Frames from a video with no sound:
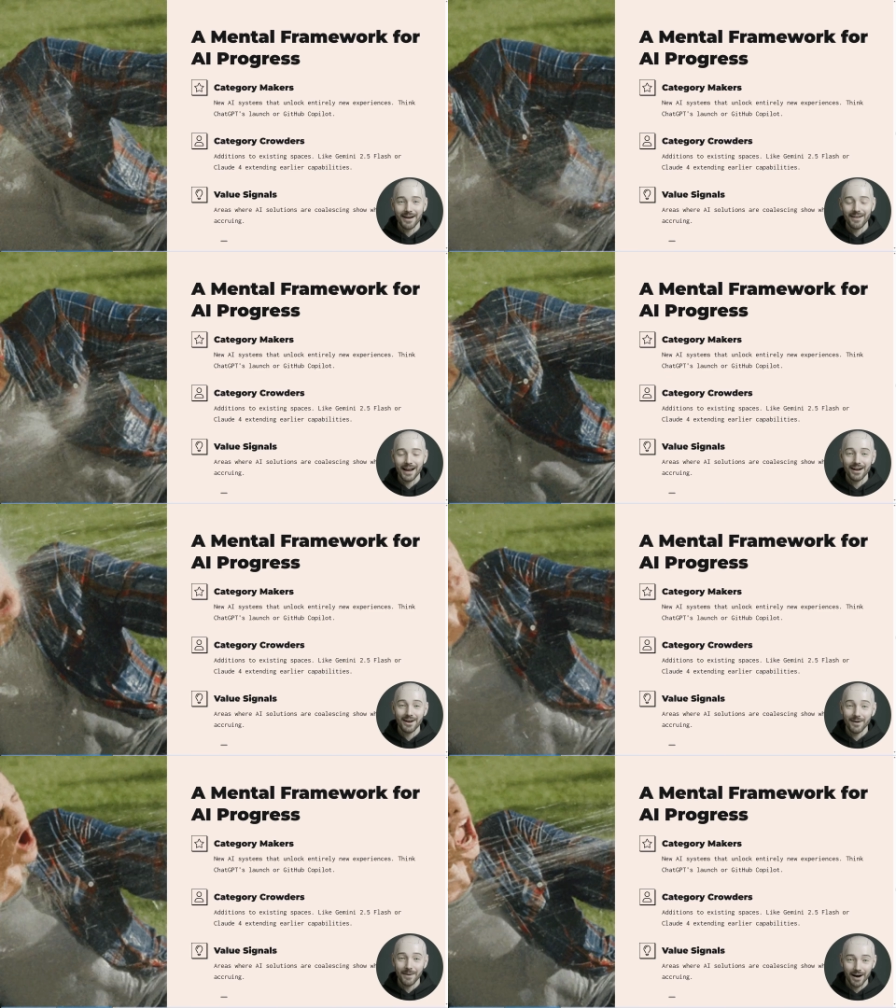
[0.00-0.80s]
Think
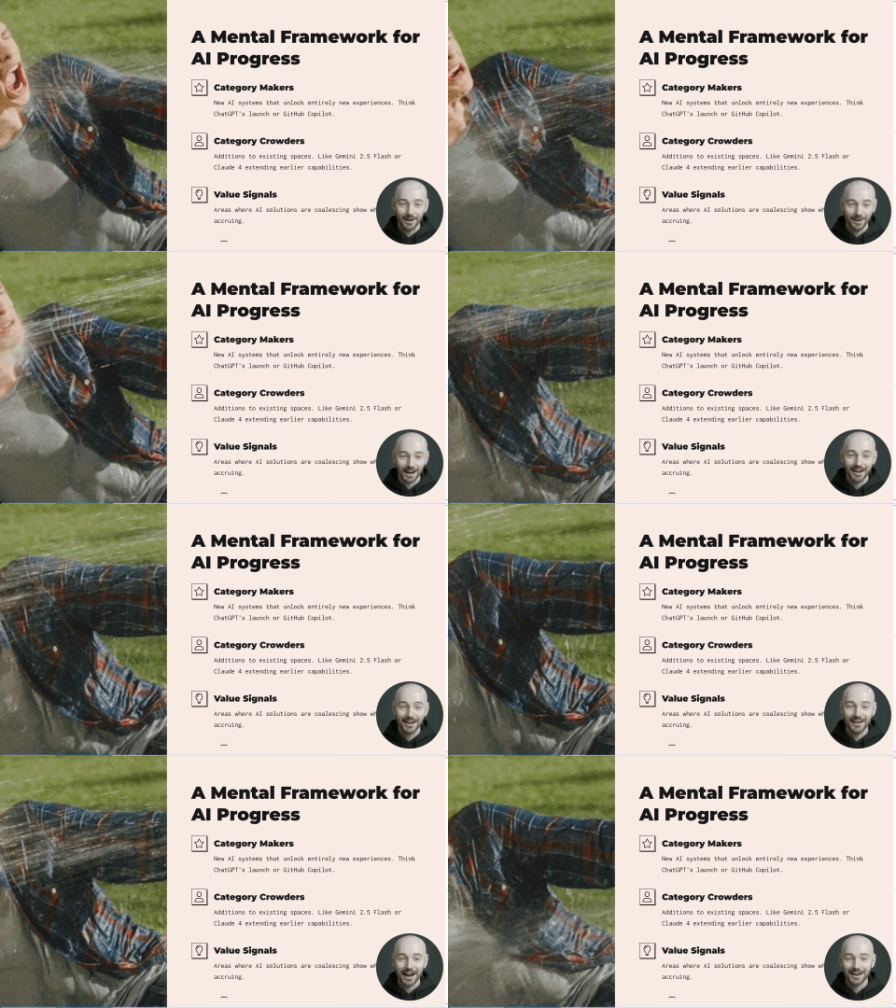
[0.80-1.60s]
new model
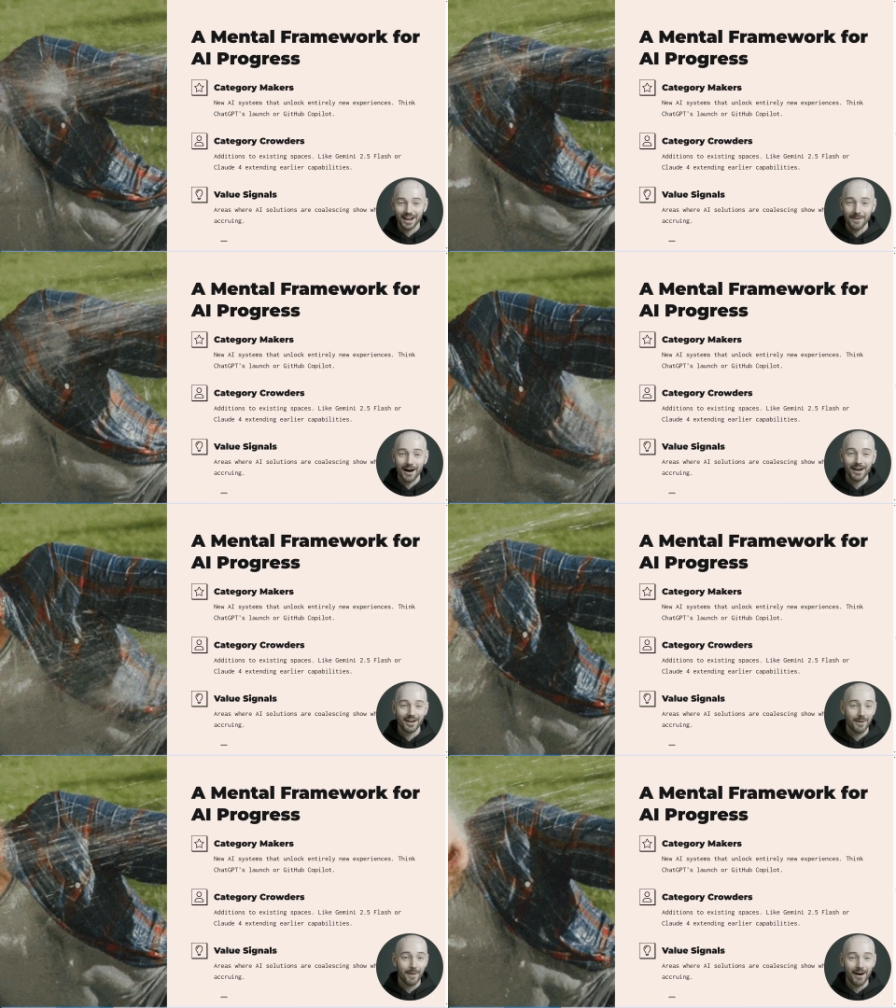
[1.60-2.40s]
releases like Gemini
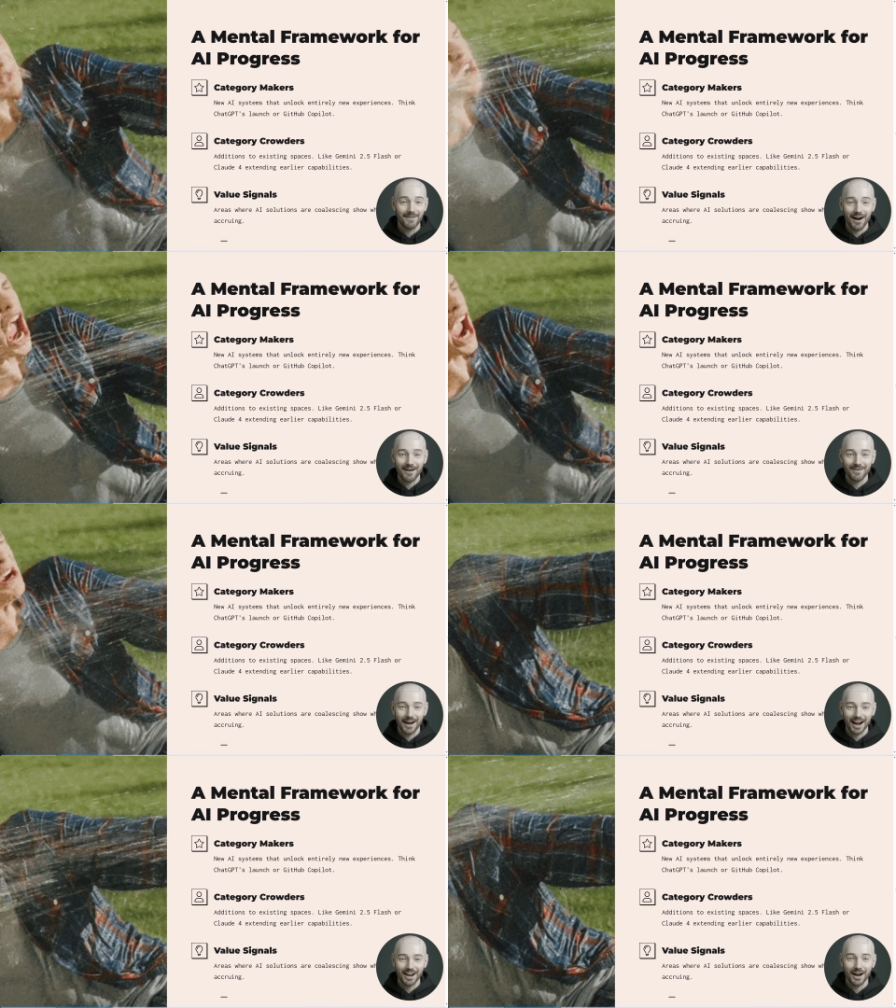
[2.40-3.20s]
2.5
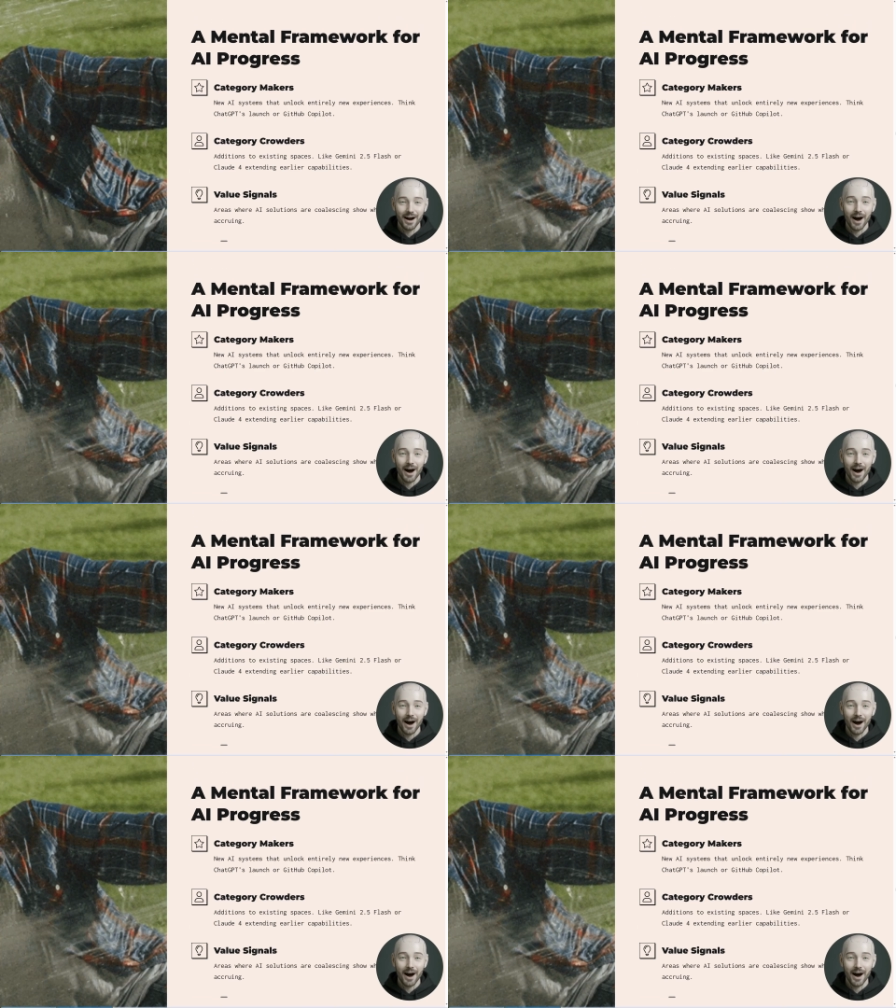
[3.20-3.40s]
Flash